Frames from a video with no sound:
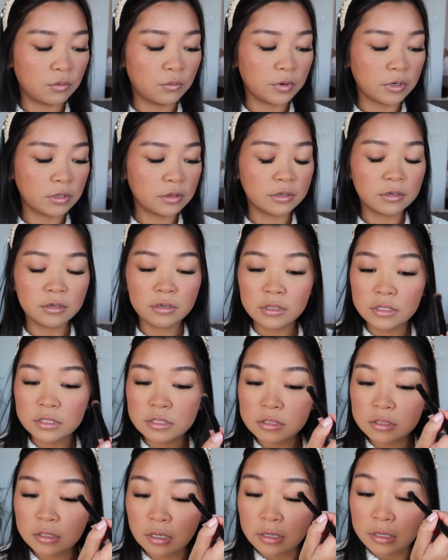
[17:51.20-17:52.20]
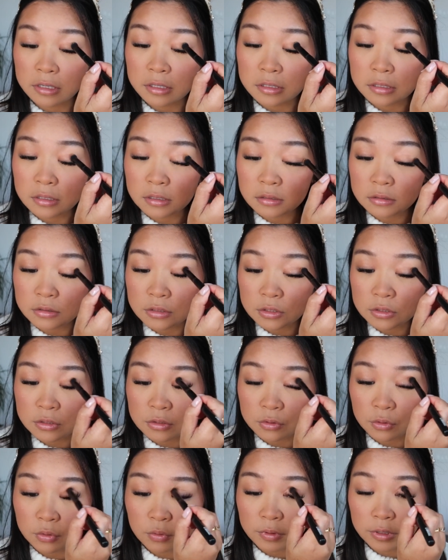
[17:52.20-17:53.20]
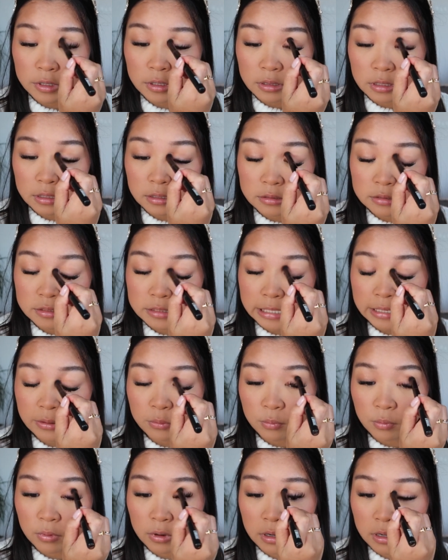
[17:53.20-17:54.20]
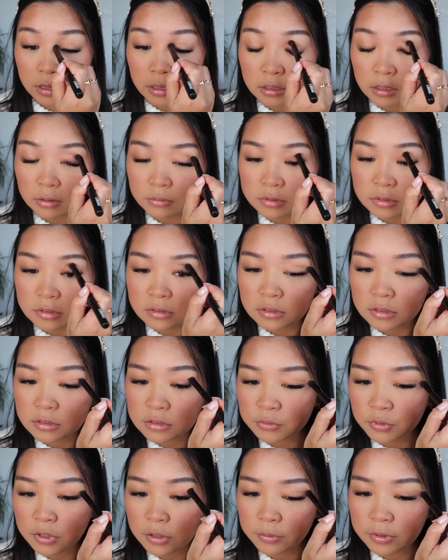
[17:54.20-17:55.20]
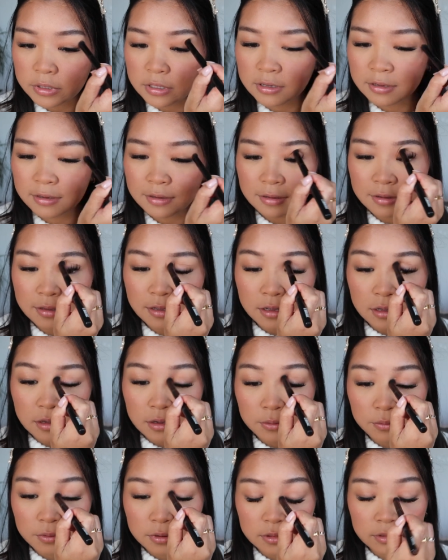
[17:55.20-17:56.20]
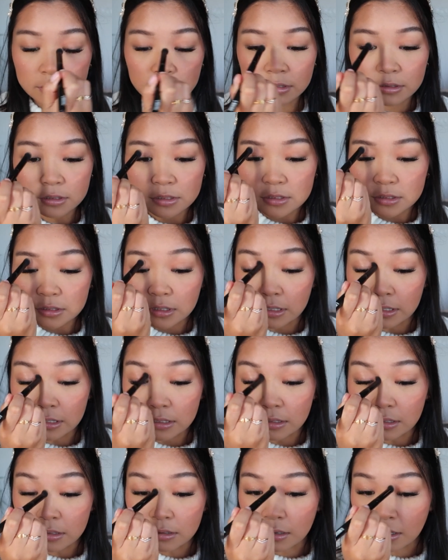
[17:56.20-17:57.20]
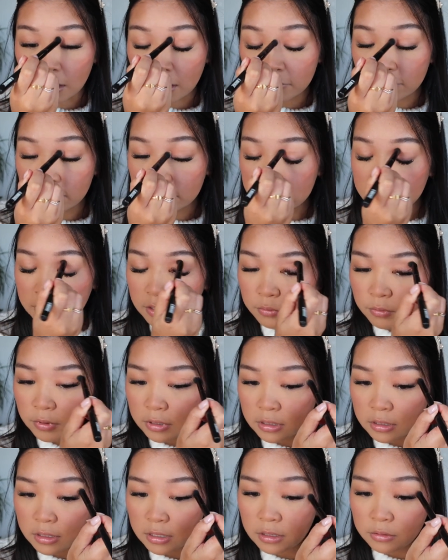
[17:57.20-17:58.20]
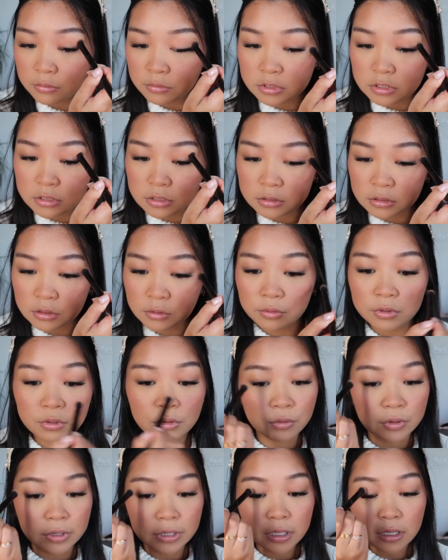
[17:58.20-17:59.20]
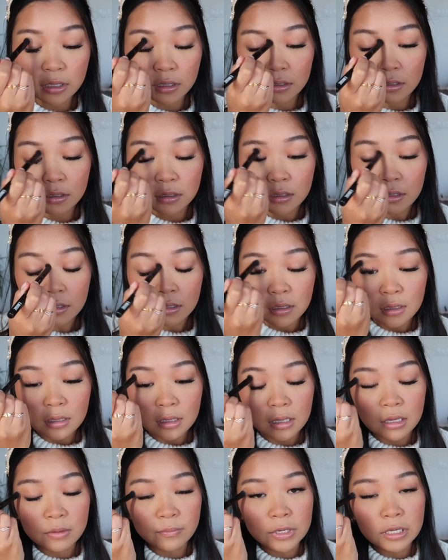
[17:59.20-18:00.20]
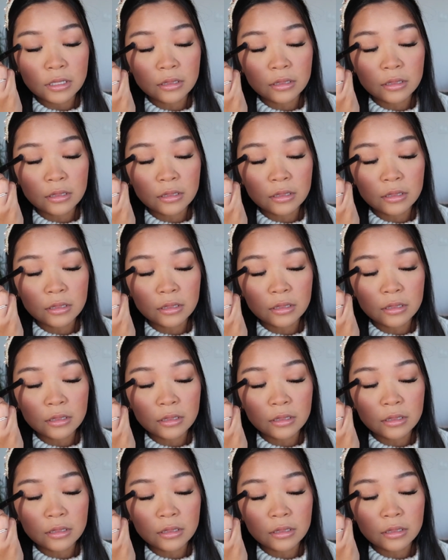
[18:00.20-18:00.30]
we're literally starting at square, like day one. I was gonna say square one. We're literally starting like off at day one again, which is so annoying. And my